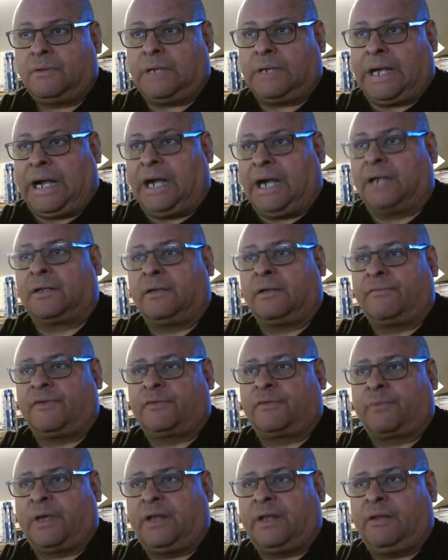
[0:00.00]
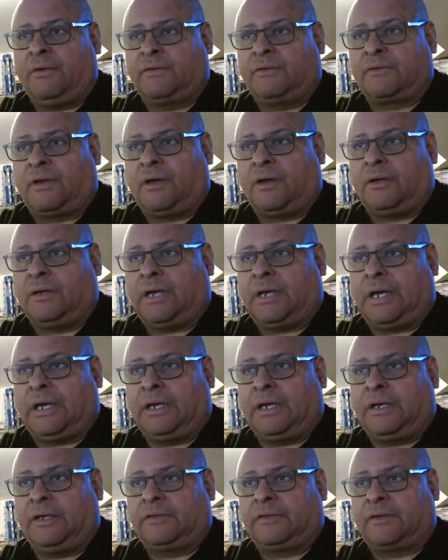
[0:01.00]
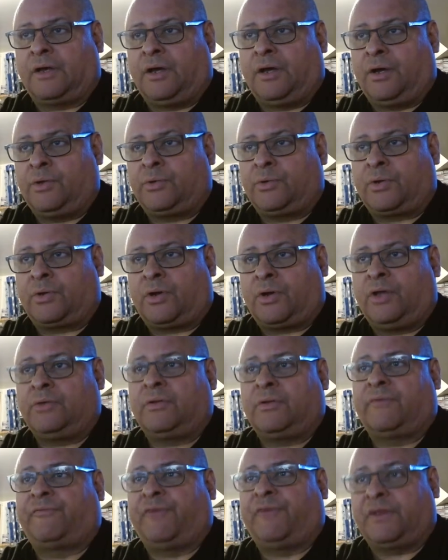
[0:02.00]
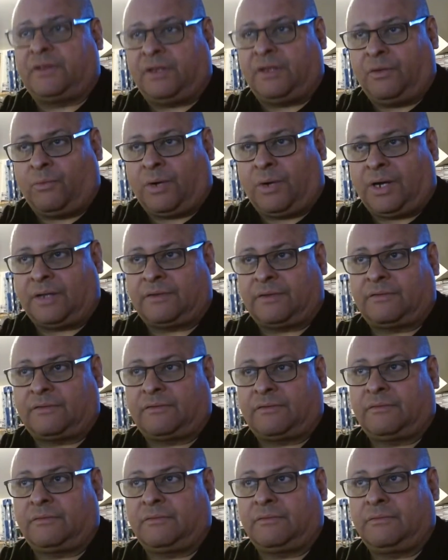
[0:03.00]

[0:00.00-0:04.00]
I don't know if his radio is 100 or 150 watts.